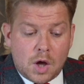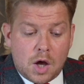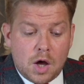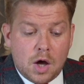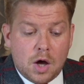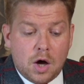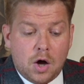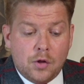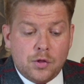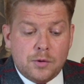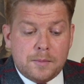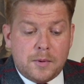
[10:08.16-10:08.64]

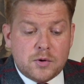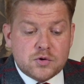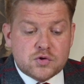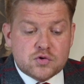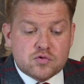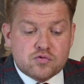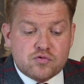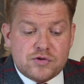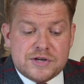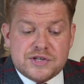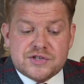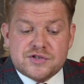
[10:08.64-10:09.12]
On the most
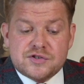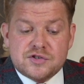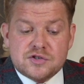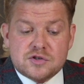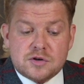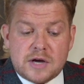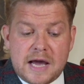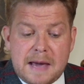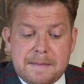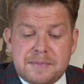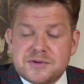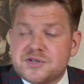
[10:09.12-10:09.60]
recent
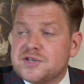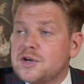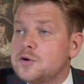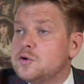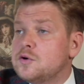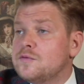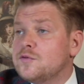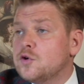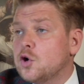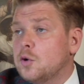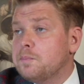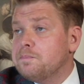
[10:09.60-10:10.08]
episode
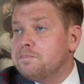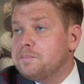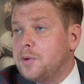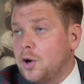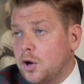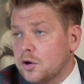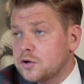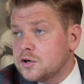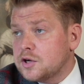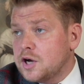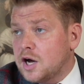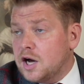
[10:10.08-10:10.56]
of your
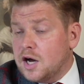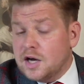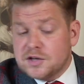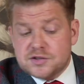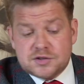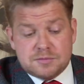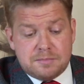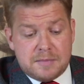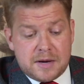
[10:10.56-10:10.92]
podcast,